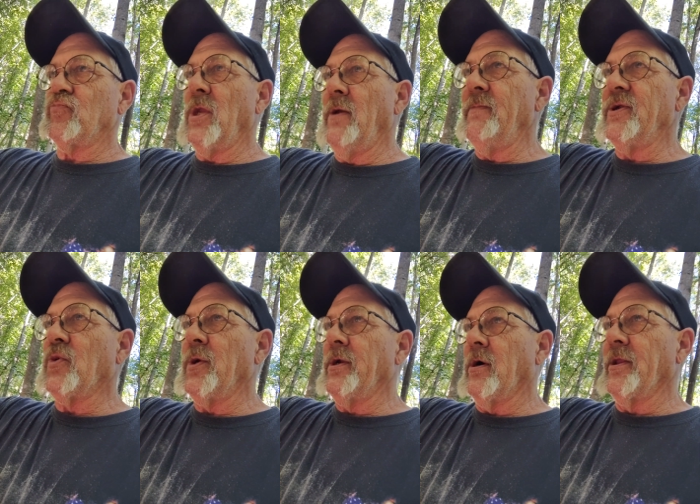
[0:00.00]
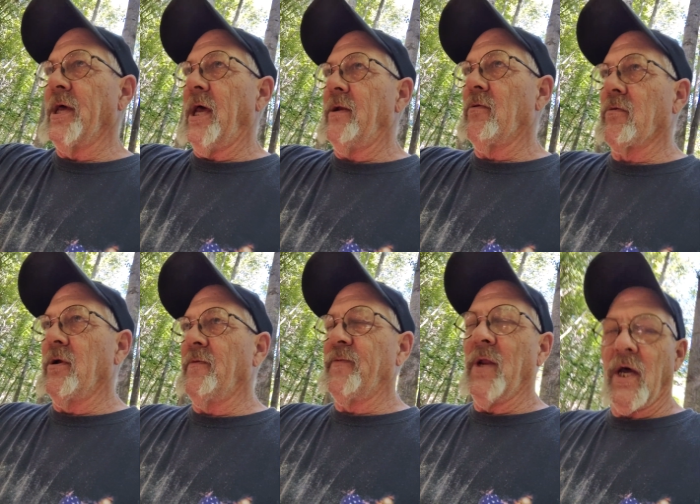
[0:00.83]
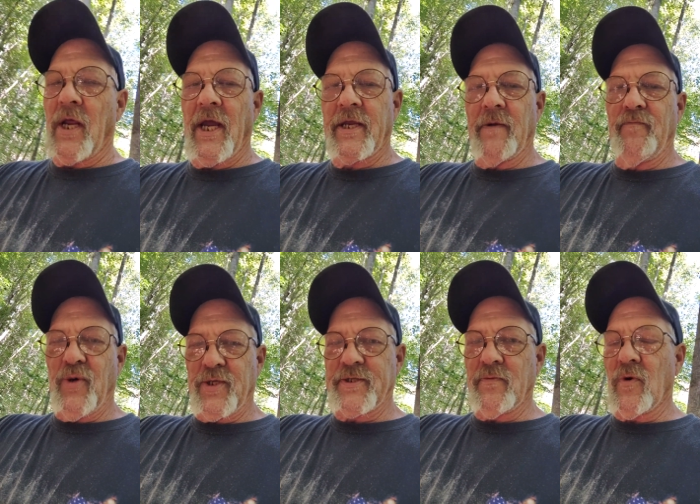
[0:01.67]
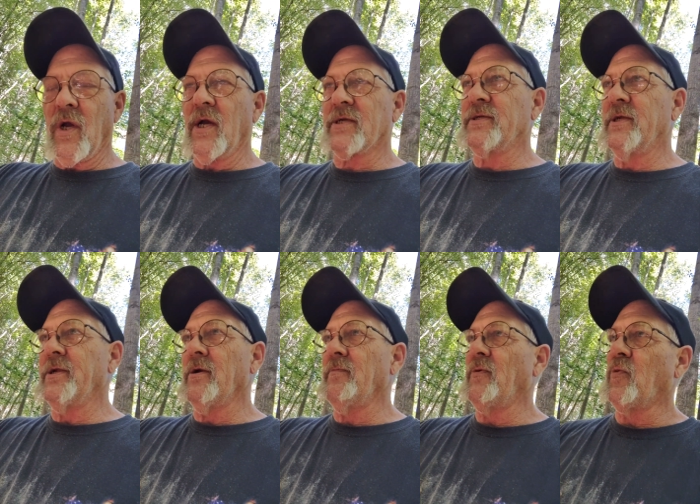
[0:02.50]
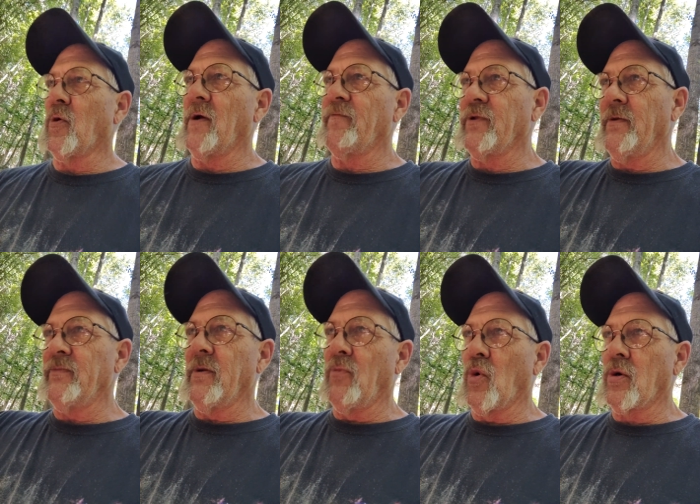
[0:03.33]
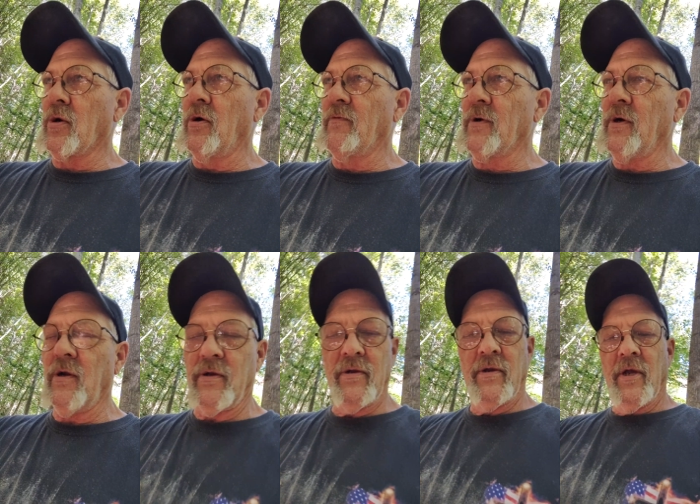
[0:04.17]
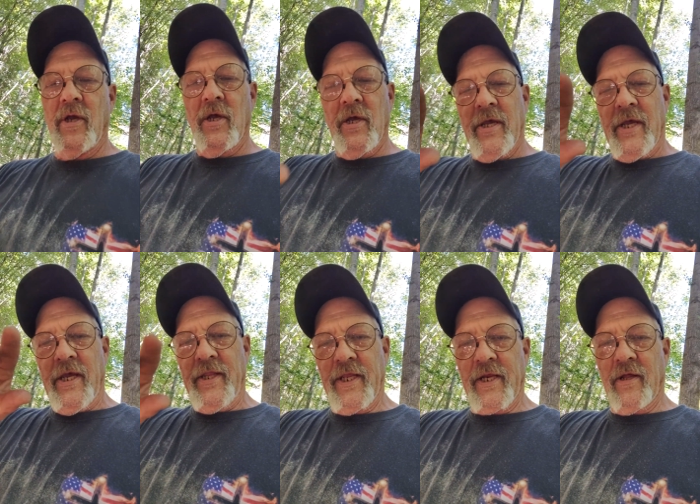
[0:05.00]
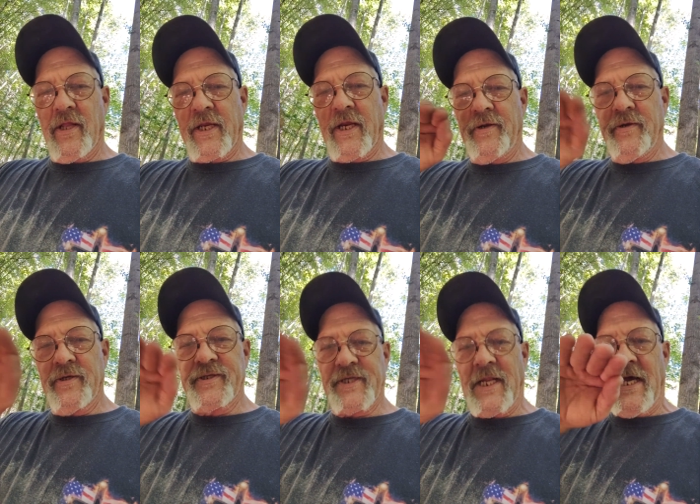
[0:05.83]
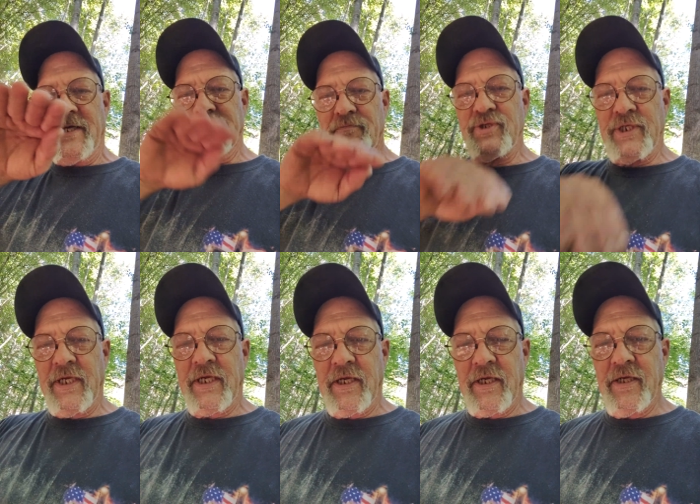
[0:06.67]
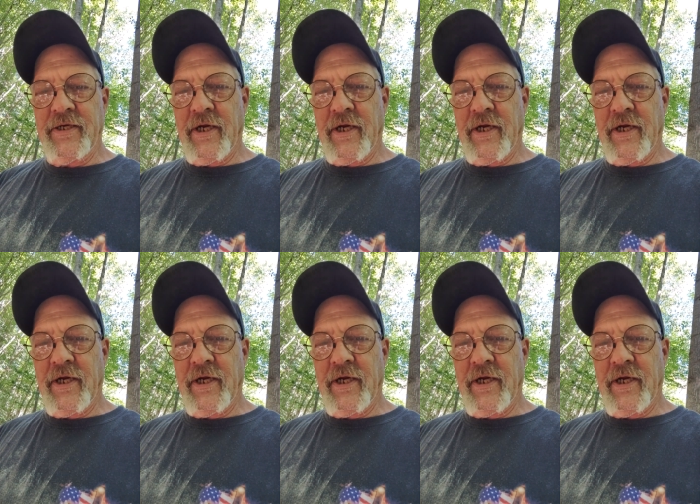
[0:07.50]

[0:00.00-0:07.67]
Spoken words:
in between all that. Or if not, I can put some rocks in there before I flip the board over. And then all I got to do is slide some chinking in